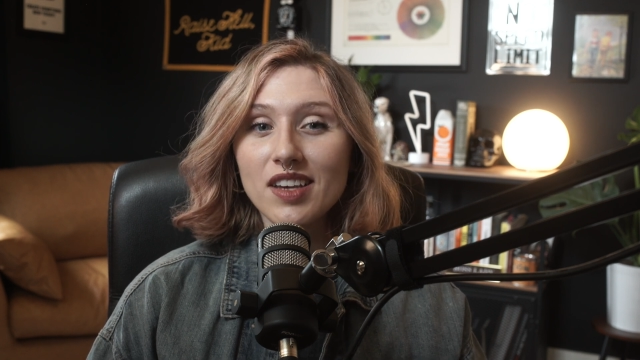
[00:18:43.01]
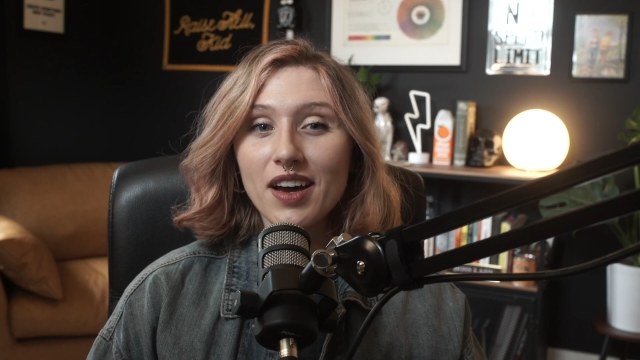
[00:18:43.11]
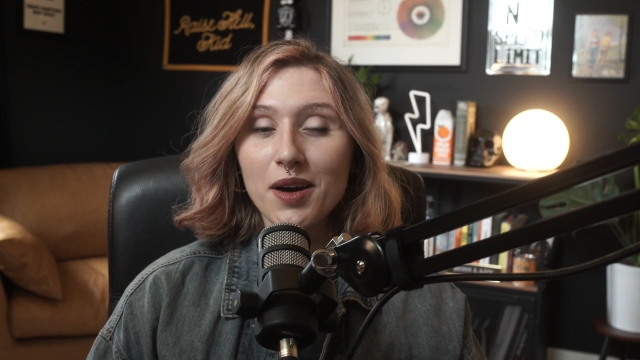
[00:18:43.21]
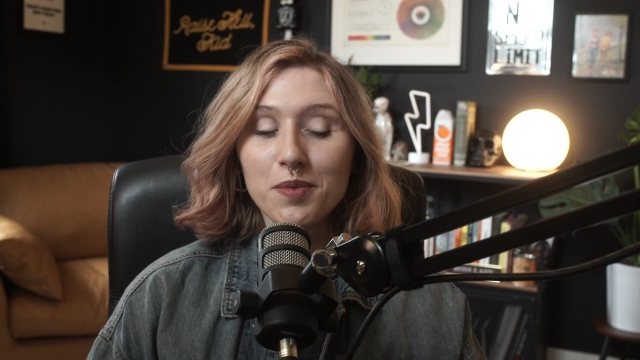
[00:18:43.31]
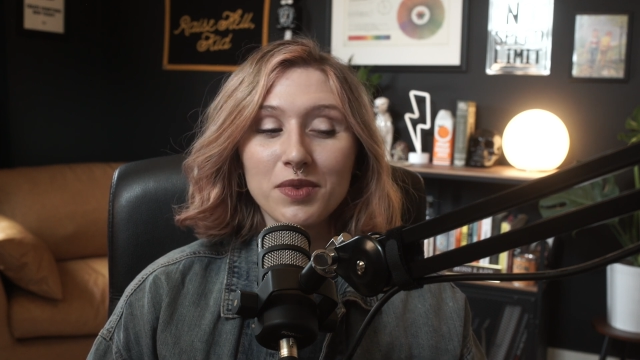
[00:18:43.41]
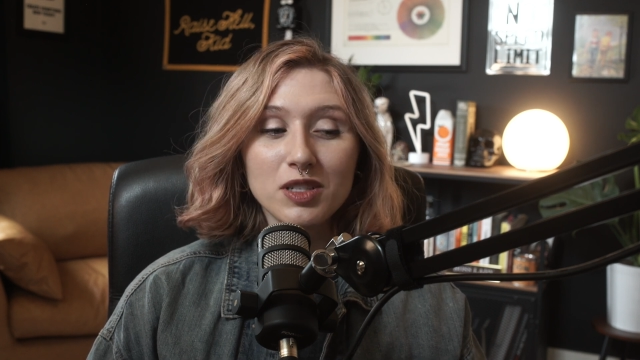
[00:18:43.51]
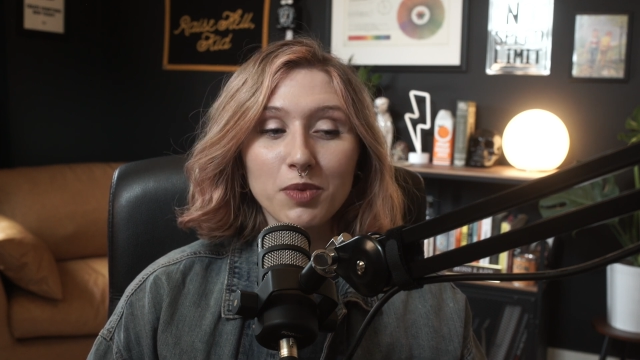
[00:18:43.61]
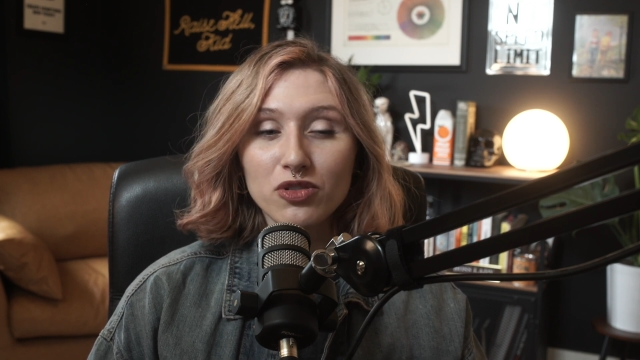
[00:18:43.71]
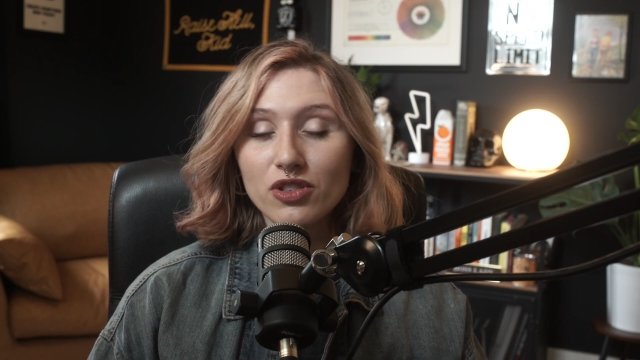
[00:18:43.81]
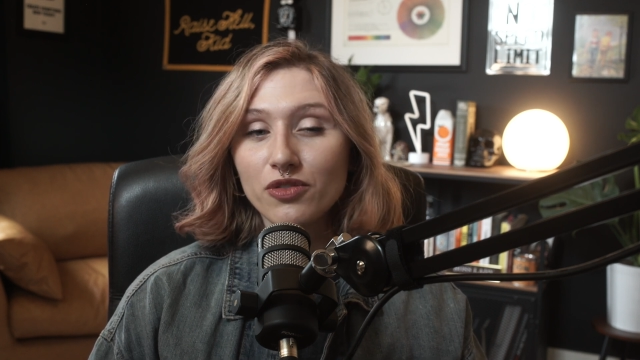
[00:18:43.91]
um, and
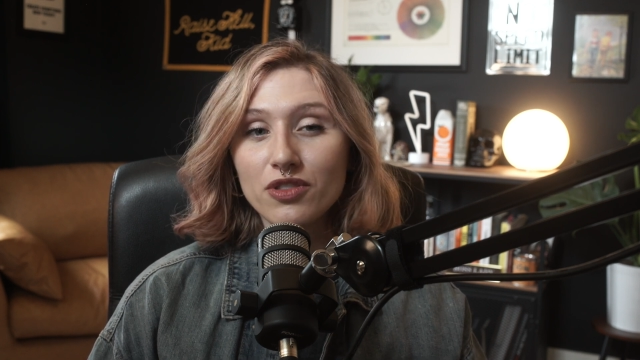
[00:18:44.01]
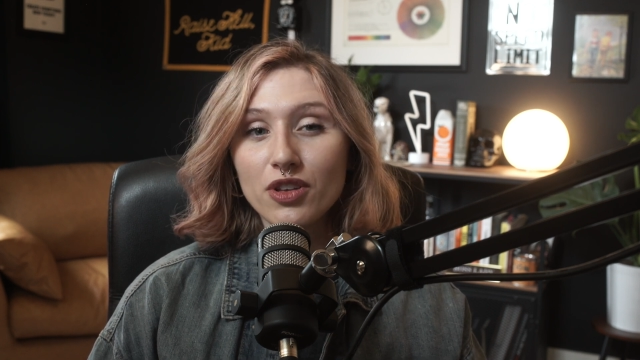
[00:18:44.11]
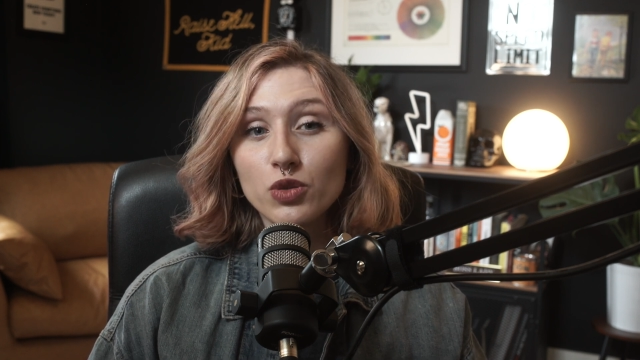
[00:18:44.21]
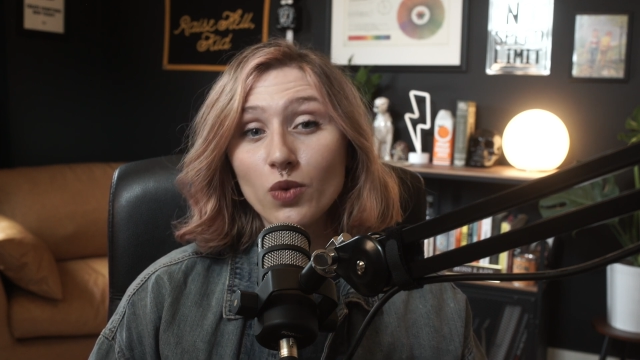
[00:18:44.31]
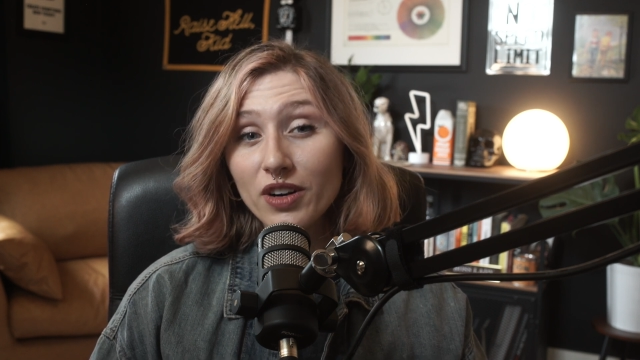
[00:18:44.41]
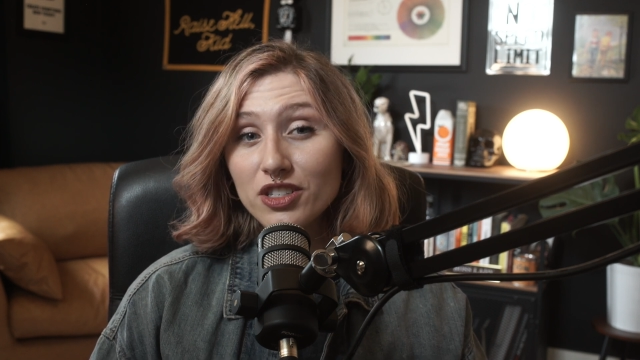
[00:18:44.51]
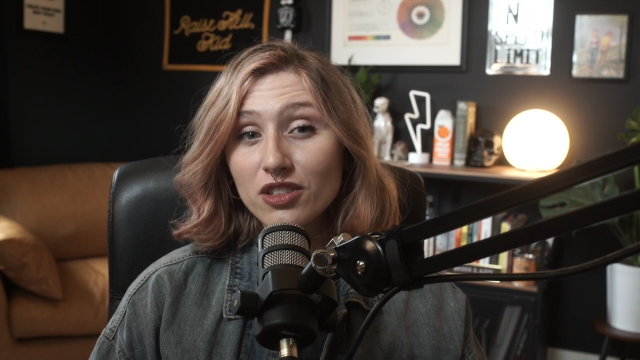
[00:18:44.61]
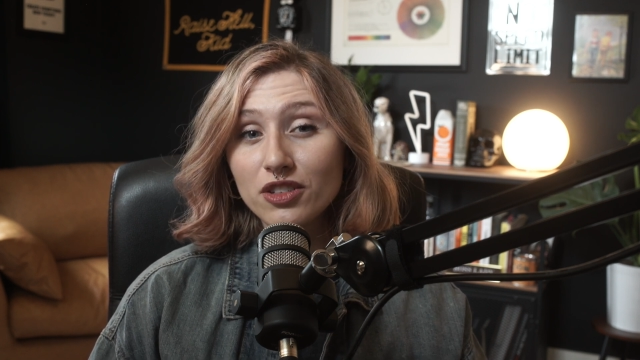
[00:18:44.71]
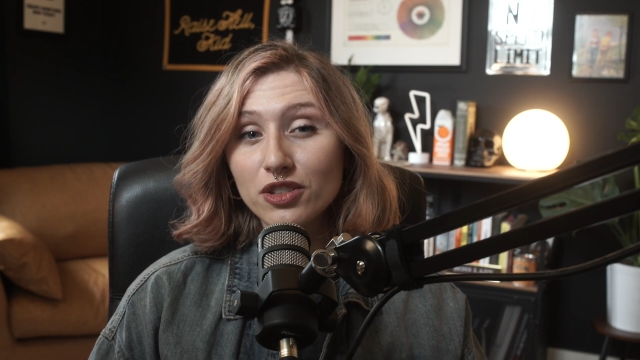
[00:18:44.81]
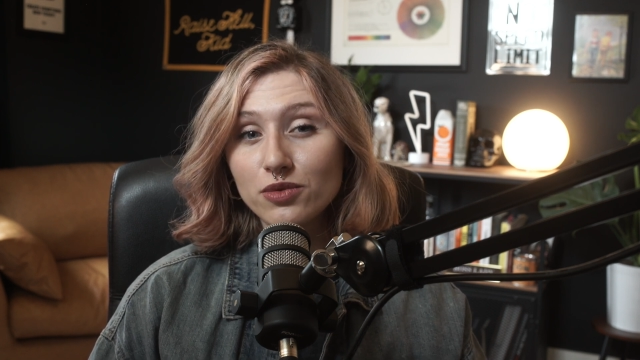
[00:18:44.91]
especially for those wanting
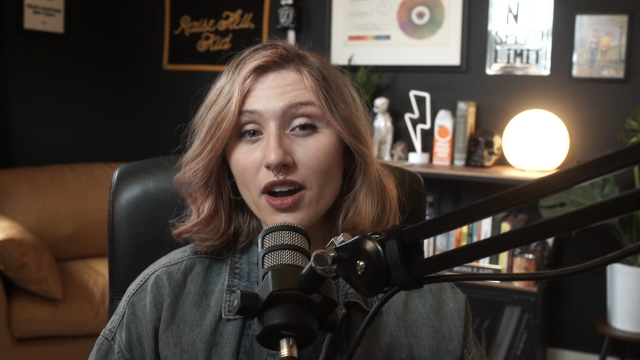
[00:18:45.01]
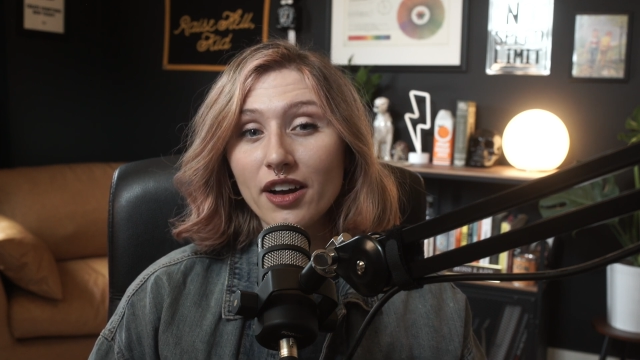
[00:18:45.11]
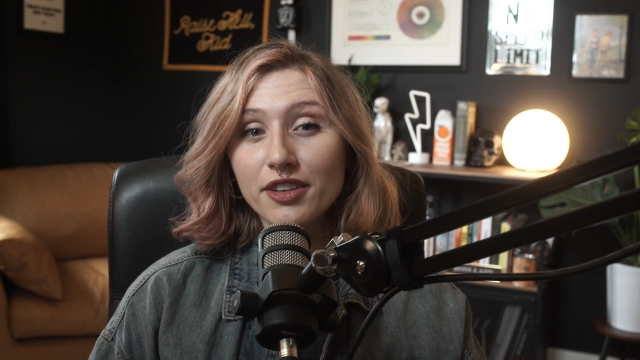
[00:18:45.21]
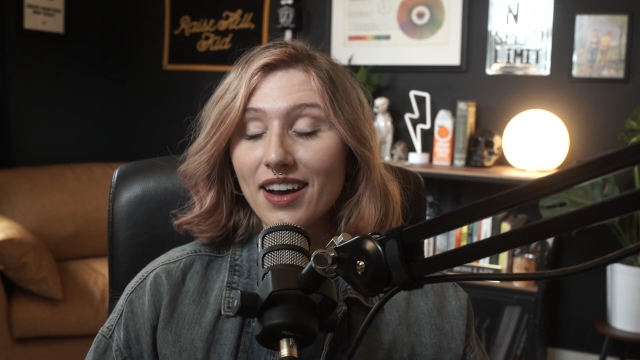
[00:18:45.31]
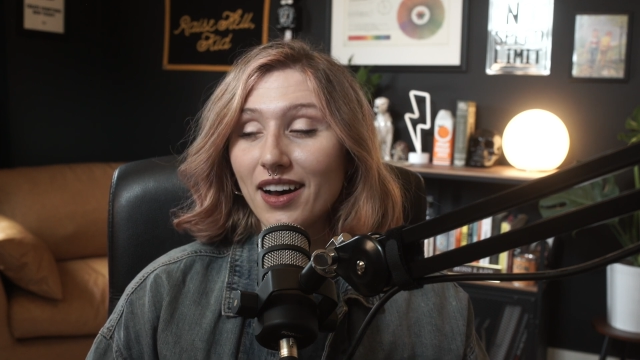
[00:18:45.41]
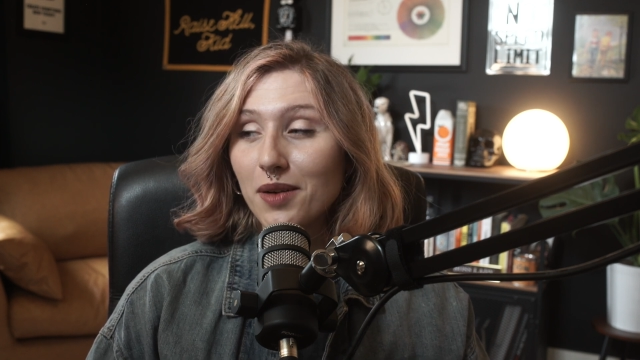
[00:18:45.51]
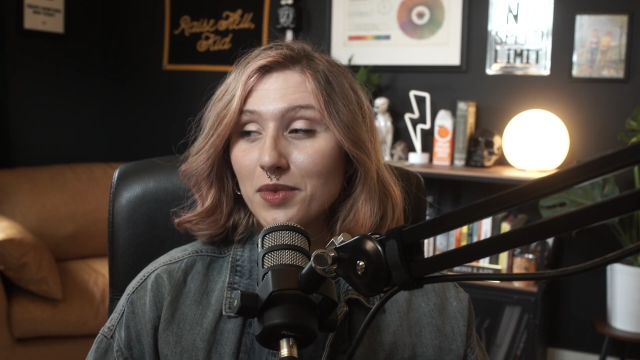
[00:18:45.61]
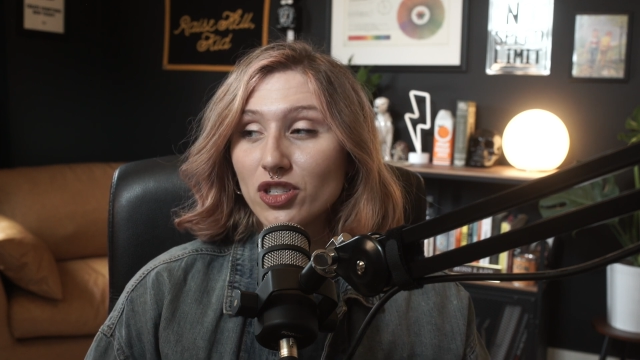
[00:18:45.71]
to learn Rive um,